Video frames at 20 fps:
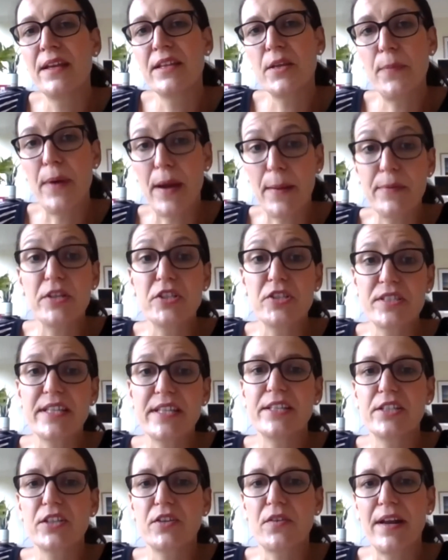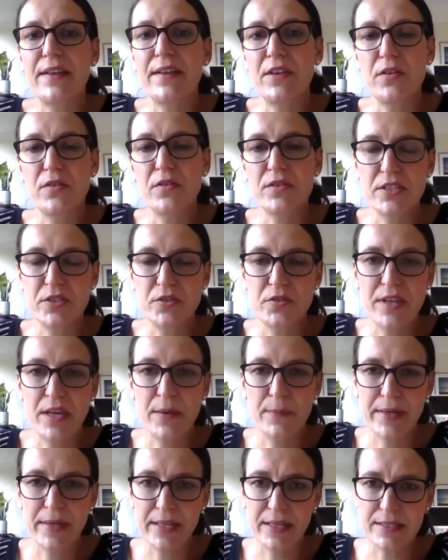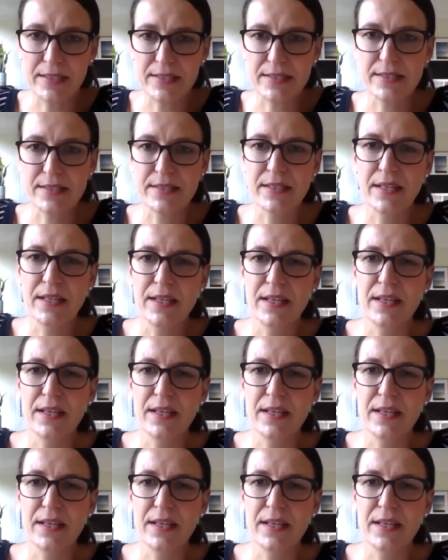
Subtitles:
the publishers integrate those into their P-list.